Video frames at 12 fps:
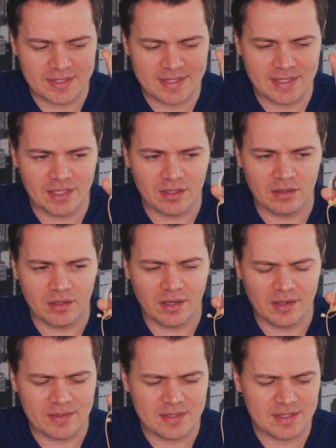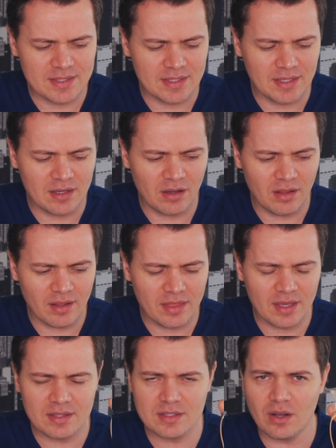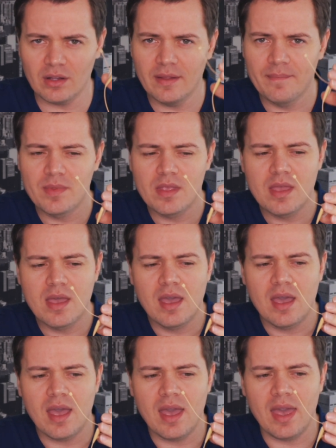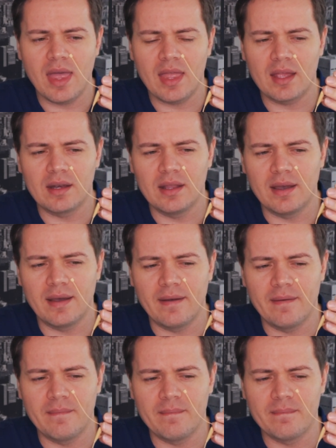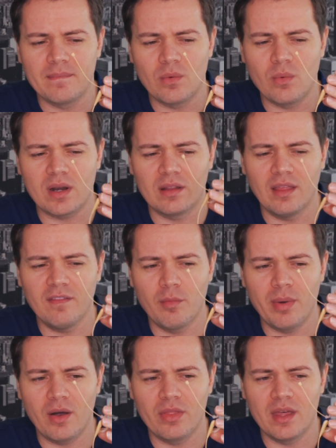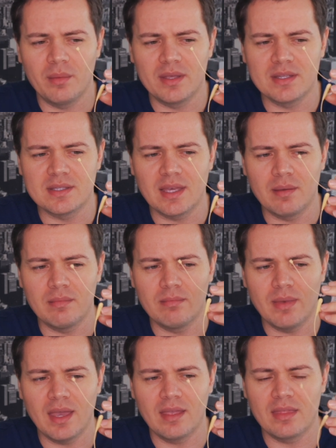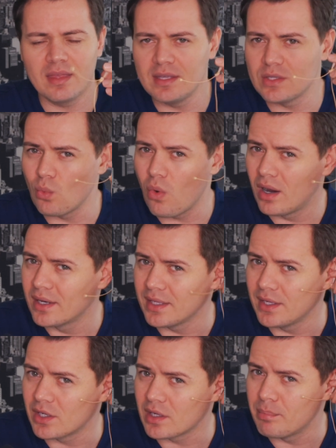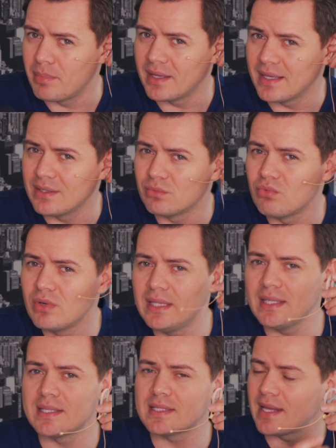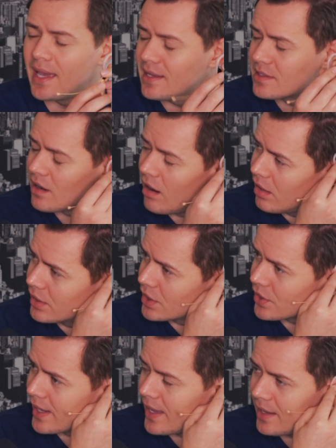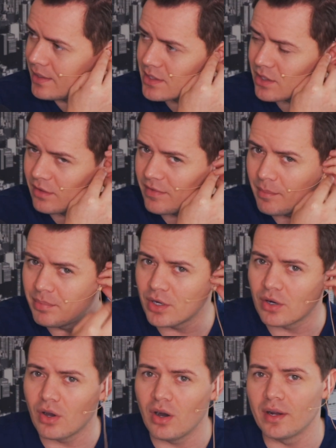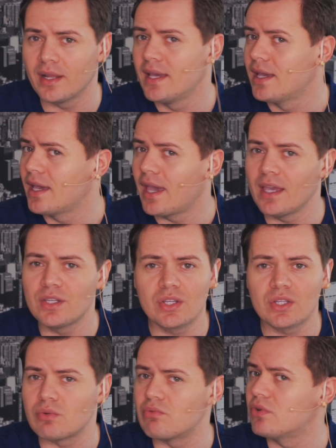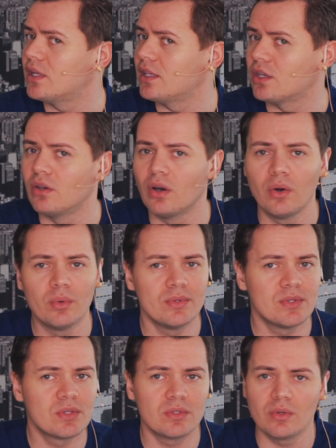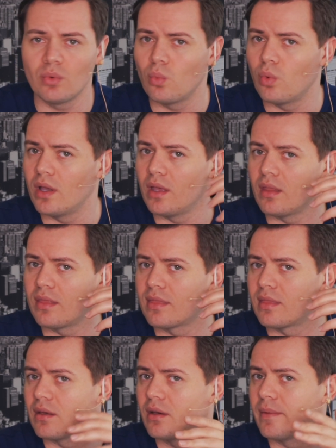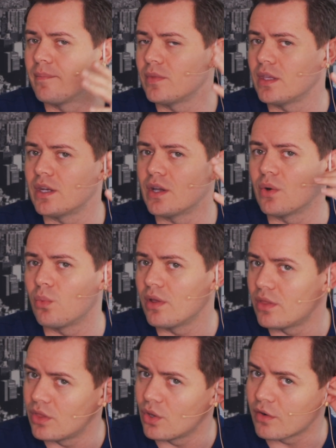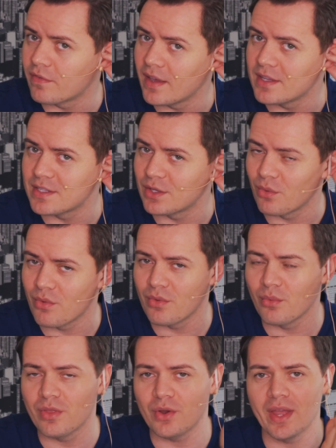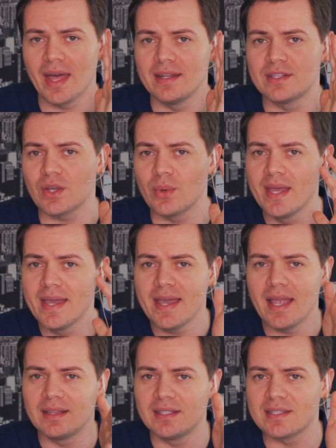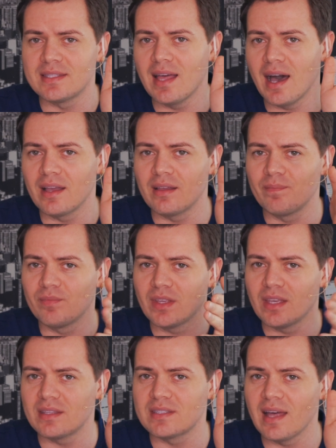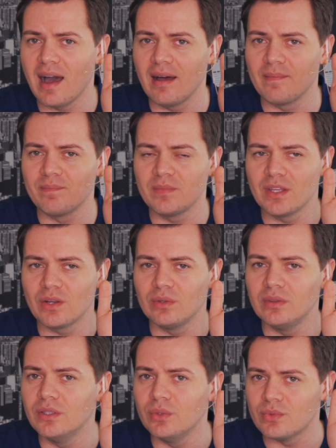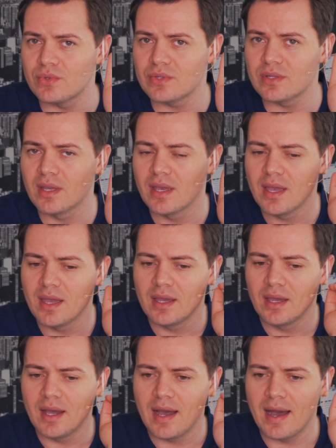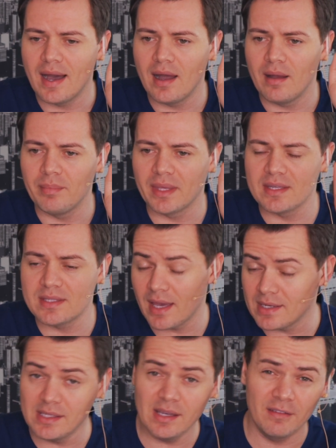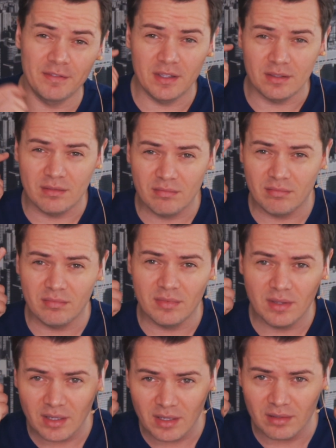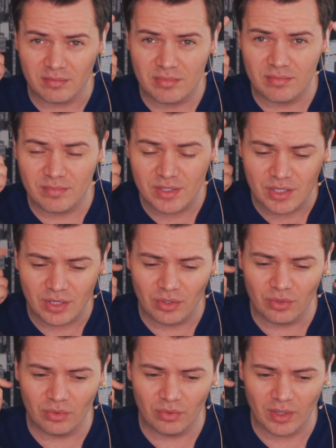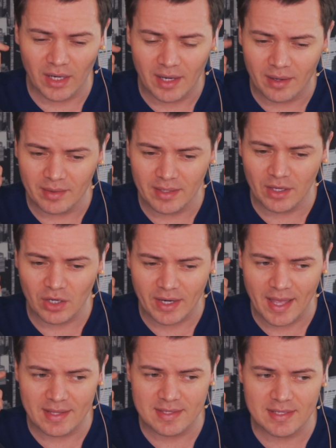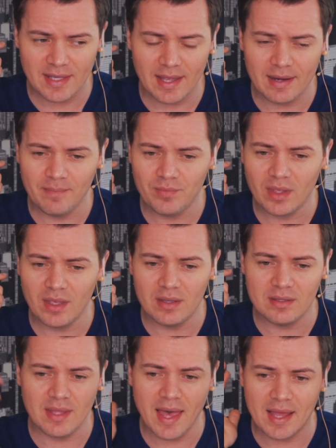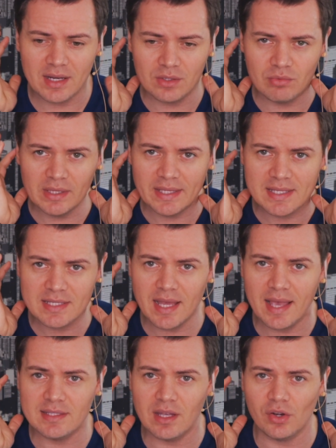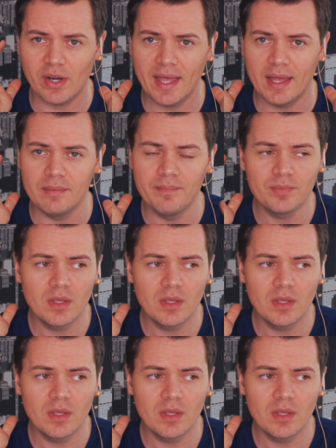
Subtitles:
Sennheld, I think it's called. And what I love about them is they make these one ear, but it really stays on your head. So if I put it on, it just really goes with, with your face and with your head. So it's not, loose. Because the idea of the two ear headset is that it really stays on your head.